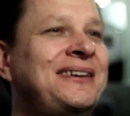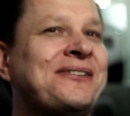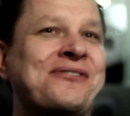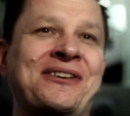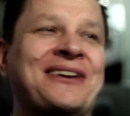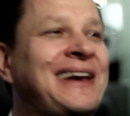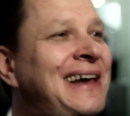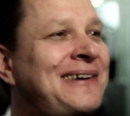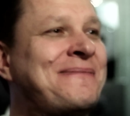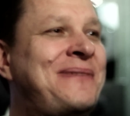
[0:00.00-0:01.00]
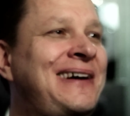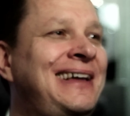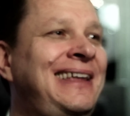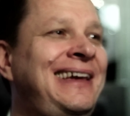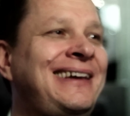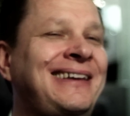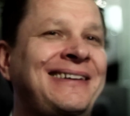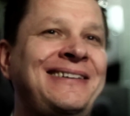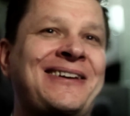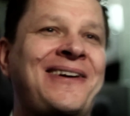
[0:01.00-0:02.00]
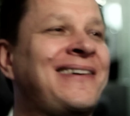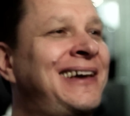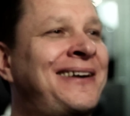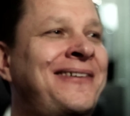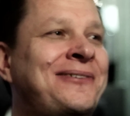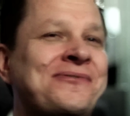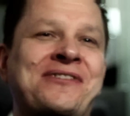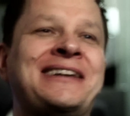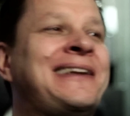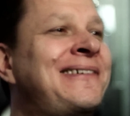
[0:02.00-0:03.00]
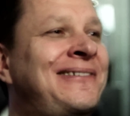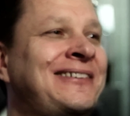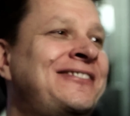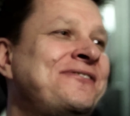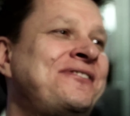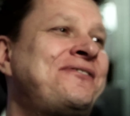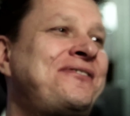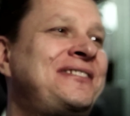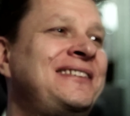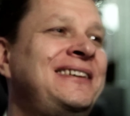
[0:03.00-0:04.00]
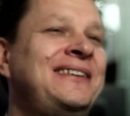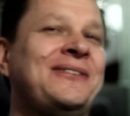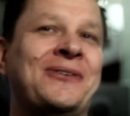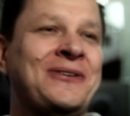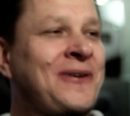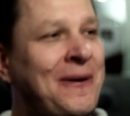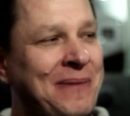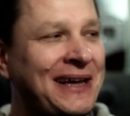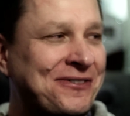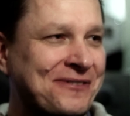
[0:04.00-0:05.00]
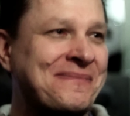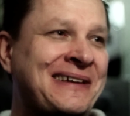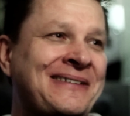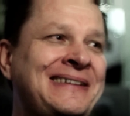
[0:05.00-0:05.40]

so you can go and buy it there. You can't get the records; they no longer exist. Or you've got to pay some money on